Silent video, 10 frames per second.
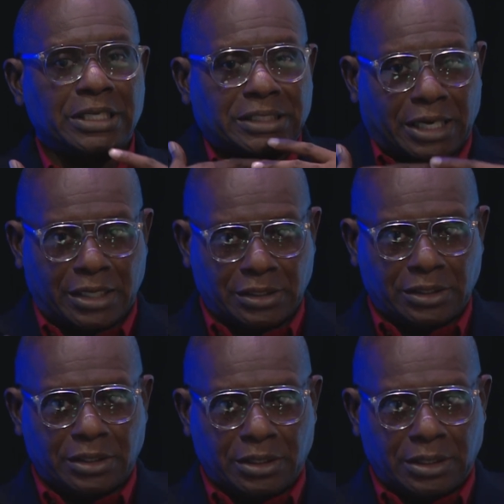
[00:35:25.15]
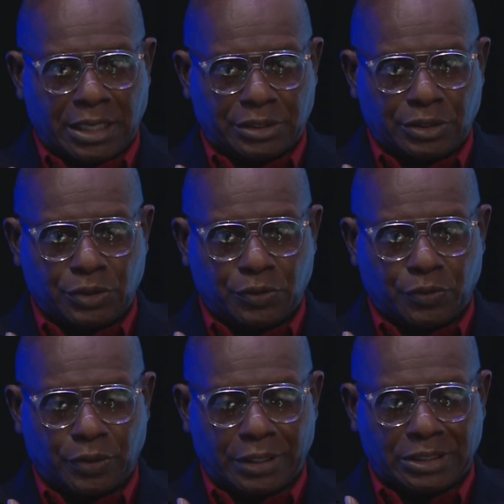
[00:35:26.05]
disheartened that
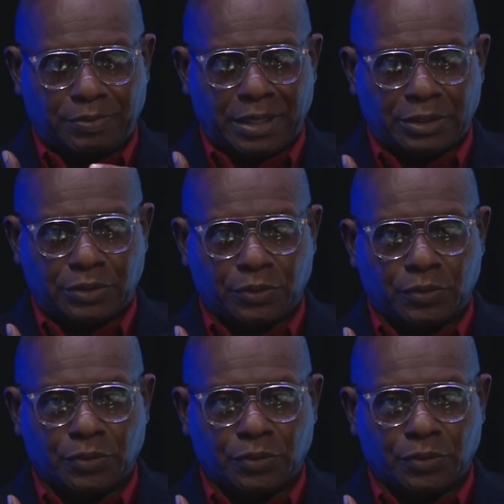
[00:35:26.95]
you expect